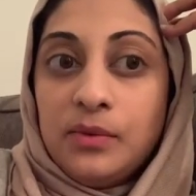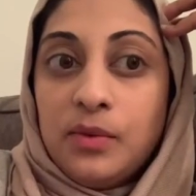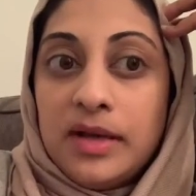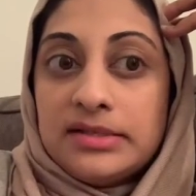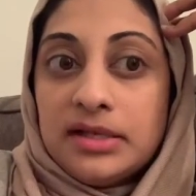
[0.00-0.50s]

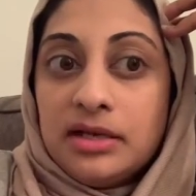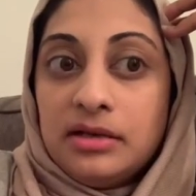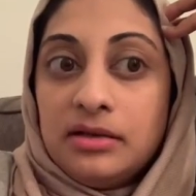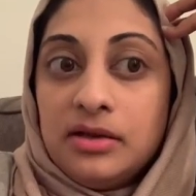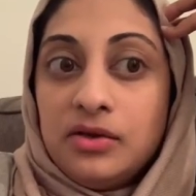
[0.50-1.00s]
wasn't
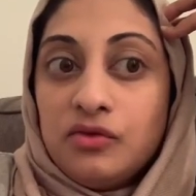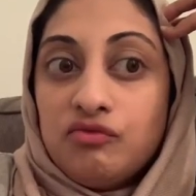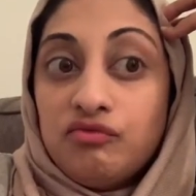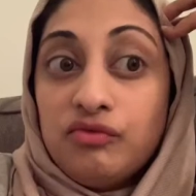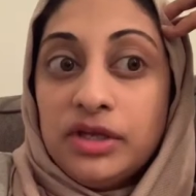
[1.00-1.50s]

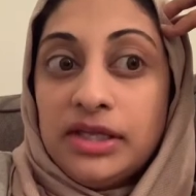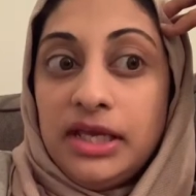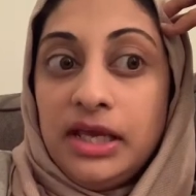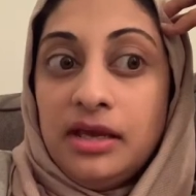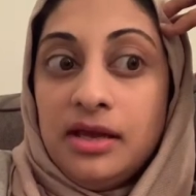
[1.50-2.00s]

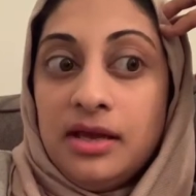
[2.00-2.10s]
really